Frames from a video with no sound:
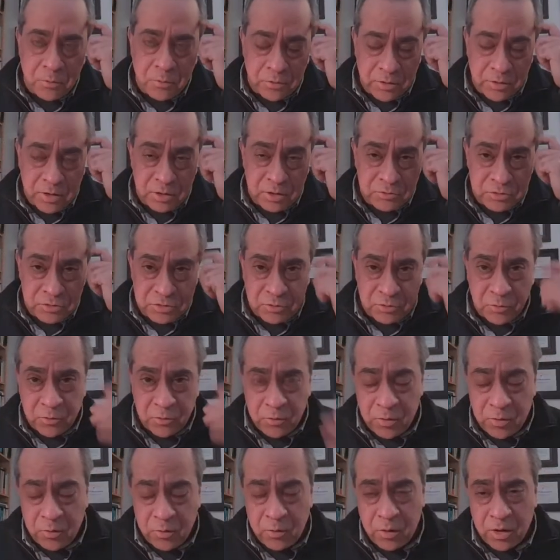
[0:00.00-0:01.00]
poorer countries
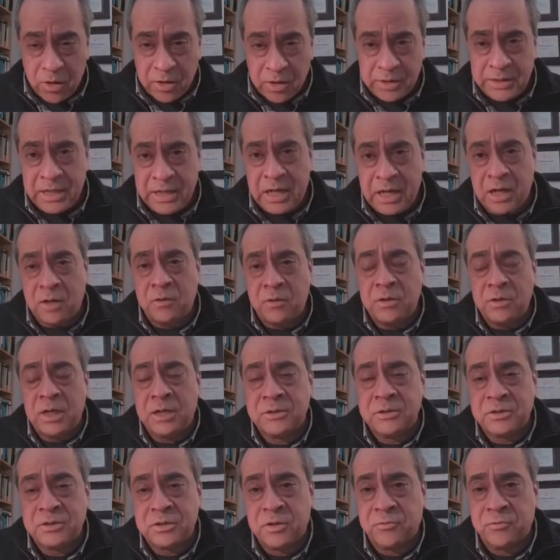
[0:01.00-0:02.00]
who are now
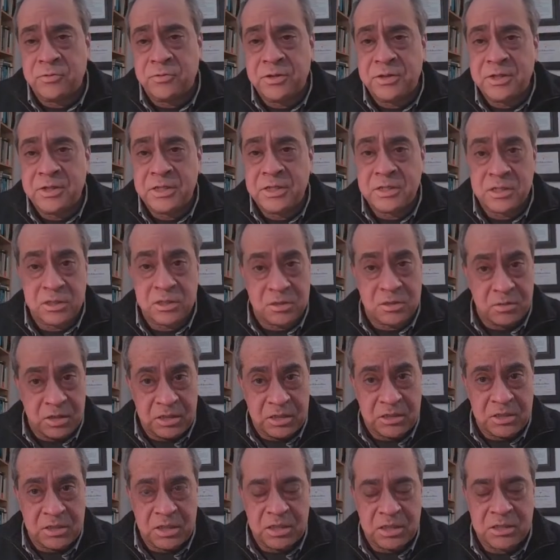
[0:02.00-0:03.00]
suffering this is
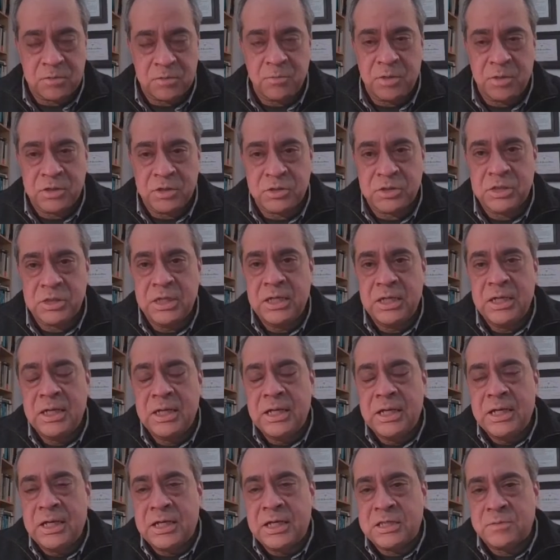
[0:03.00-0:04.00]
much
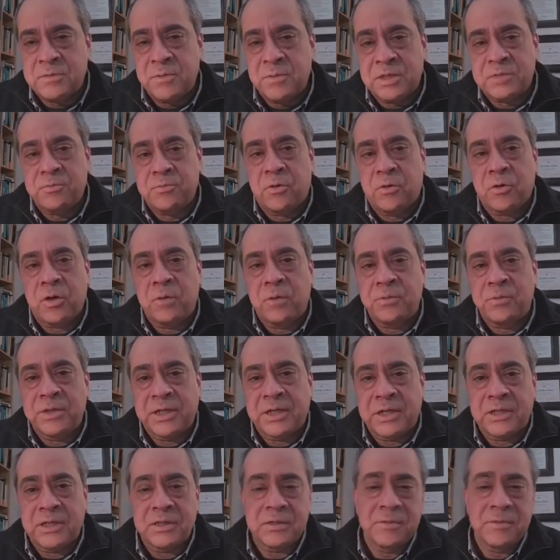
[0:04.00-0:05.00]
it's much more
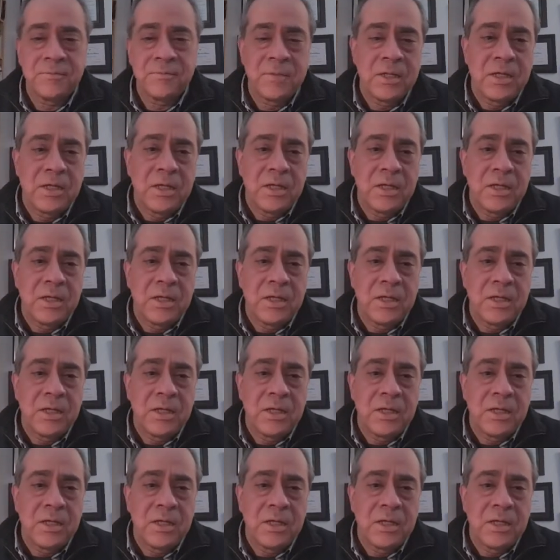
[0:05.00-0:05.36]
complicated.